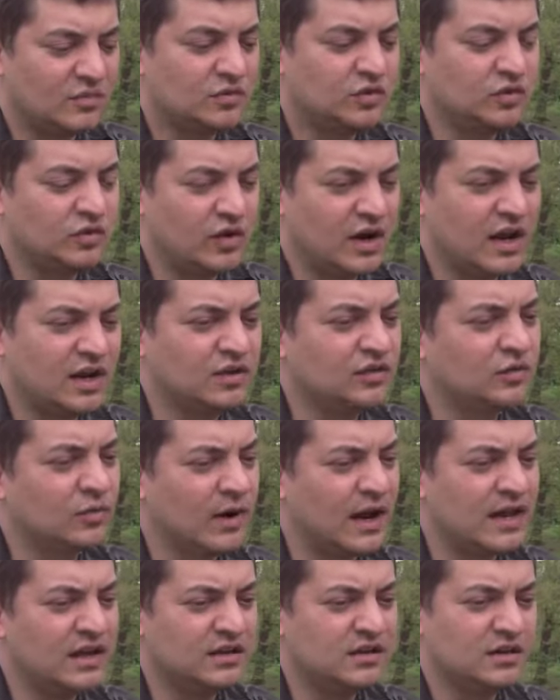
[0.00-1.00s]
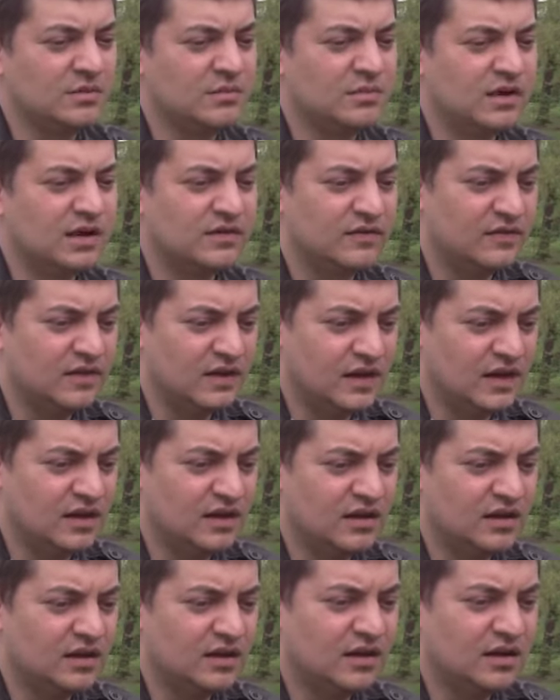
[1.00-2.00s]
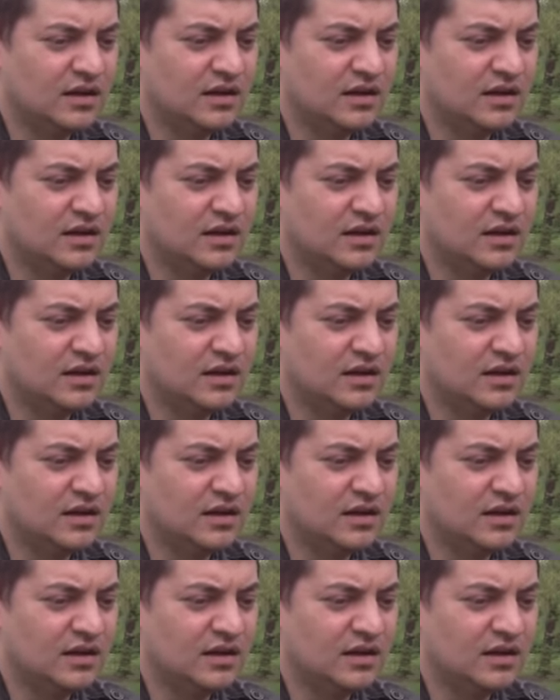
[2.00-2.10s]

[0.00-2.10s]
some strange random event.